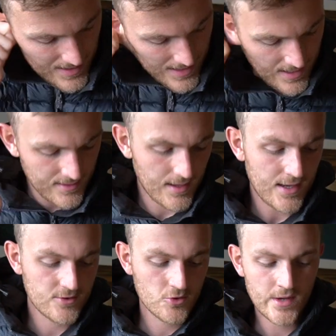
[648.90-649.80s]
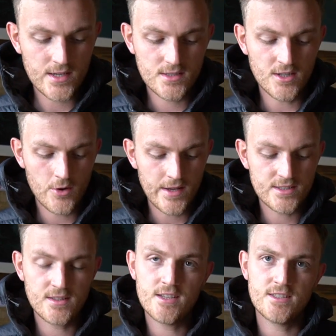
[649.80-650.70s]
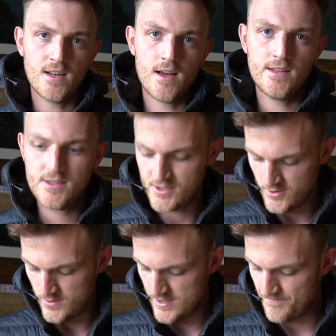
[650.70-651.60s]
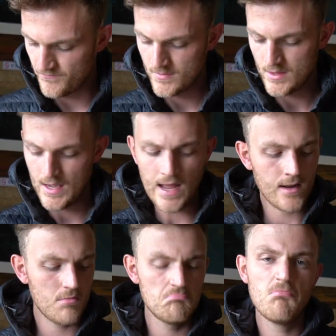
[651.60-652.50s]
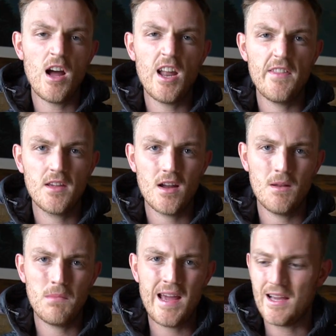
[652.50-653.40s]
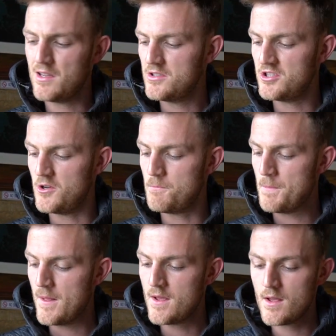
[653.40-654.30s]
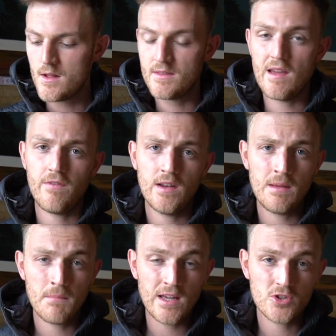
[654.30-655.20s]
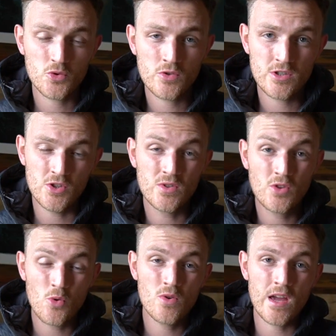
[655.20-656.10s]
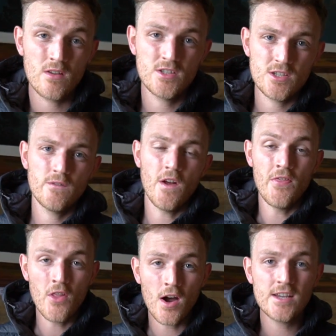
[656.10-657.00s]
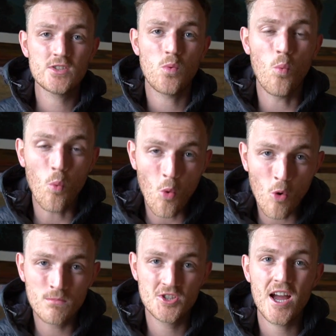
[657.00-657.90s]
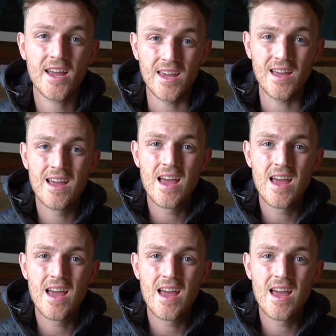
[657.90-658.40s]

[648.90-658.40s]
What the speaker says: And as always, you know, it's nice and light. So and I like the color black, so definitely make sure that you do get yourself a nice warm jacket.